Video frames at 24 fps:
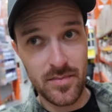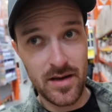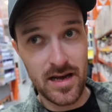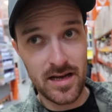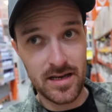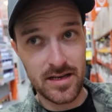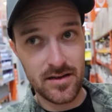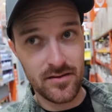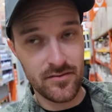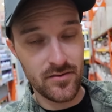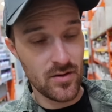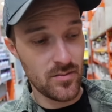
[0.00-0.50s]

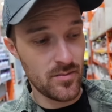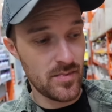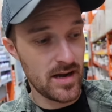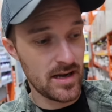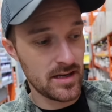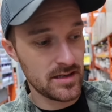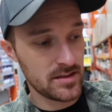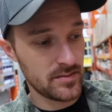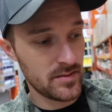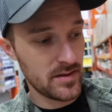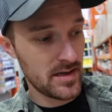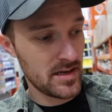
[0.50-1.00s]
back of our
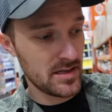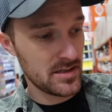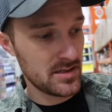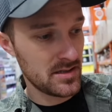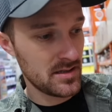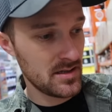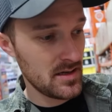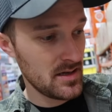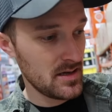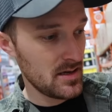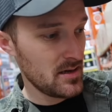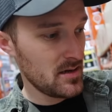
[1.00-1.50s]
backsplash.
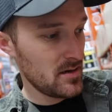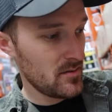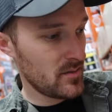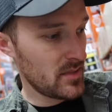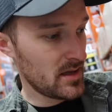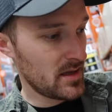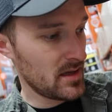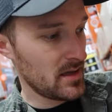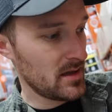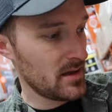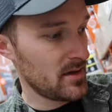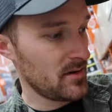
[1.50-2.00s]

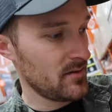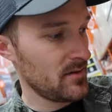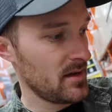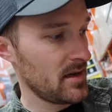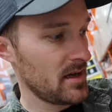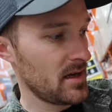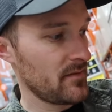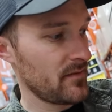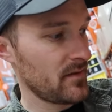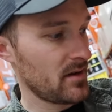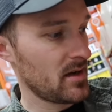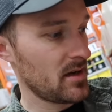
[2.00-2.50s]
But they literally
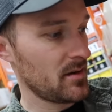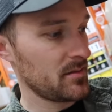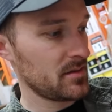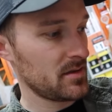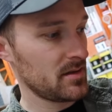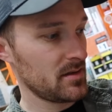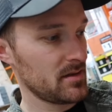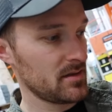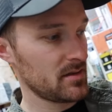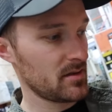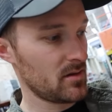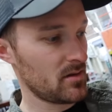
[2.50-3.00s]
have
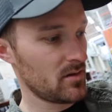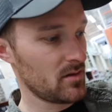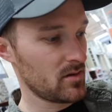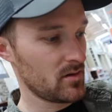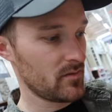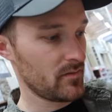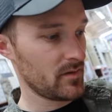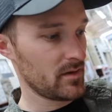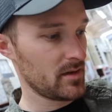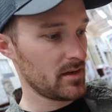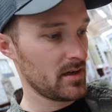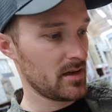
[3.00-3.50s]
options all
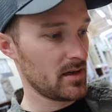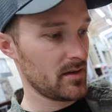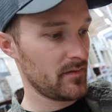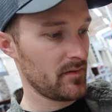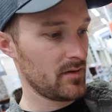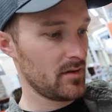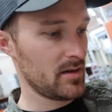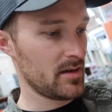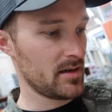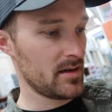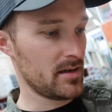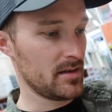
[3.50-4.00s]
over, like if
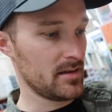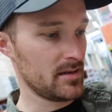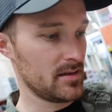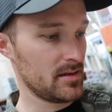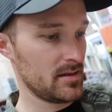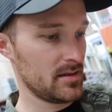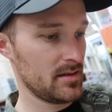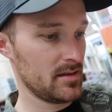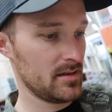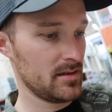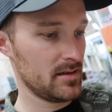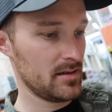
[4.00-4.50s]
you guys...
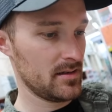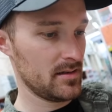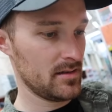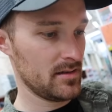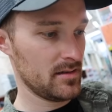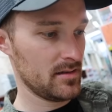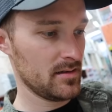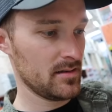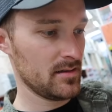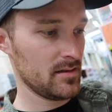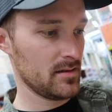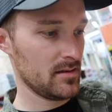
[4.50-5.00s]
Yeah, that one's the
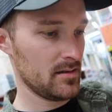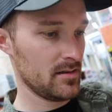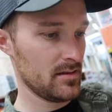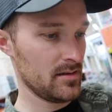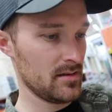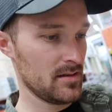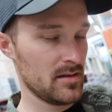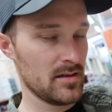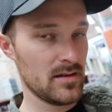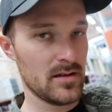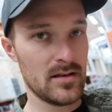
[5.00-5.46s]
crack one.